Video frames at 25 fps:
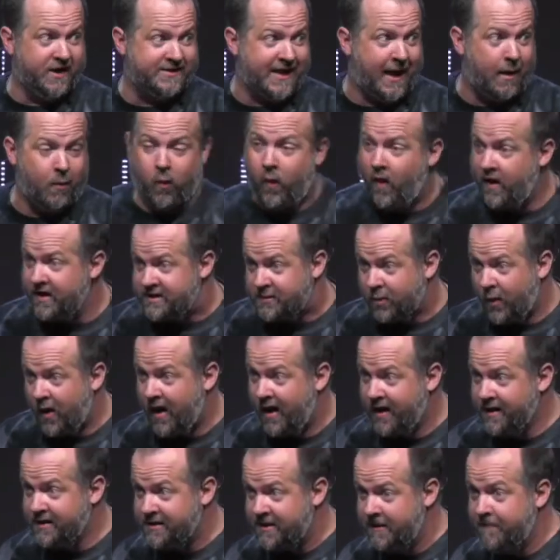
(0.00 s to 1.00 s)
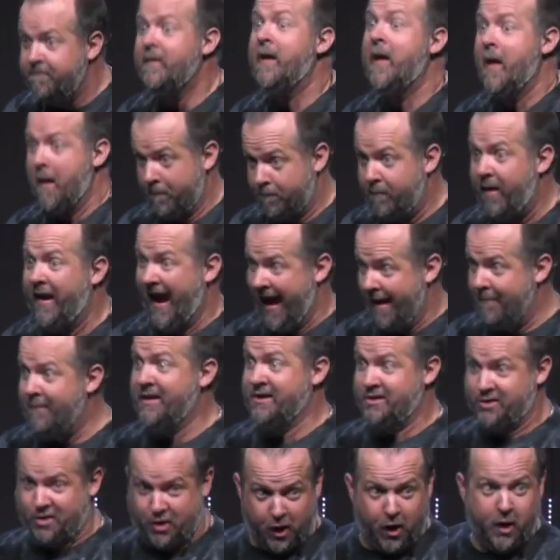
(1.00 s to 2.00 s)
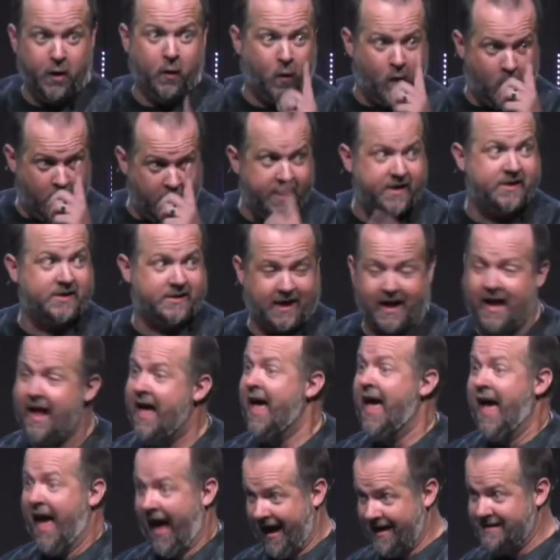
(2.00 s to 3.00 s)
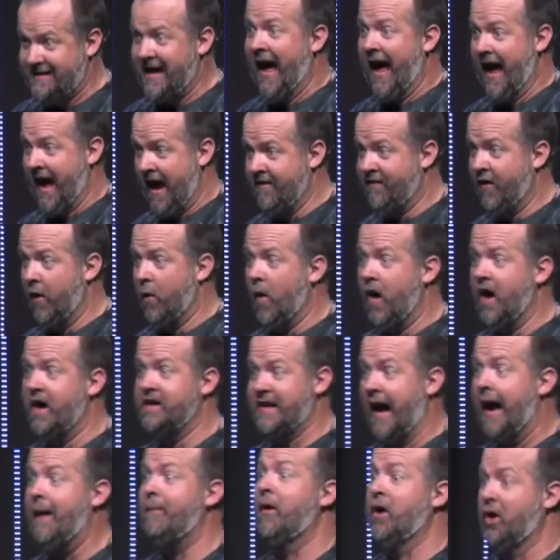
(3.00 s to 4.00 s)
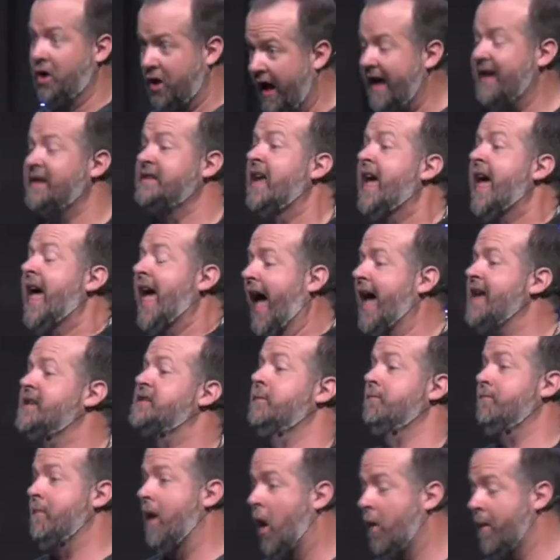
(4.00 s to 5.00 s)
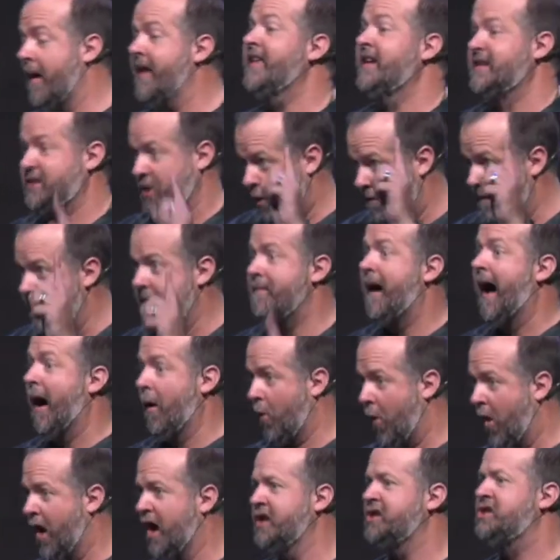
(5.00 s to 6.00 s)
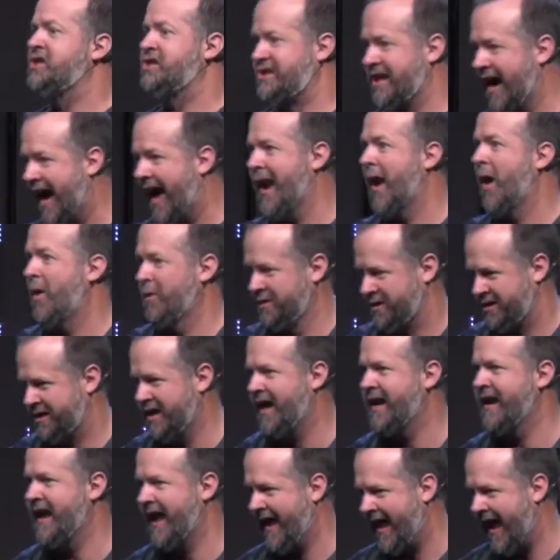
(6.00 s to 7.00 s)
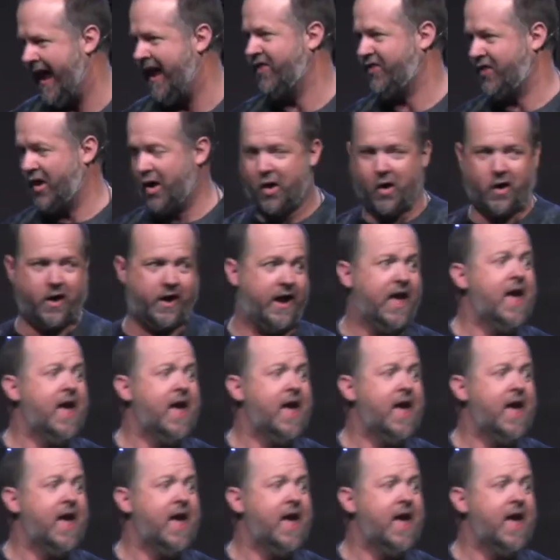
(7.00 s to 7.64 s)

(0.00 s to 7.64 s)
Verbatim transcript: I once was but I'm as good once as I ever was. I'm a good. as a moment. It's going to be my one shot on Sunday at 8:30.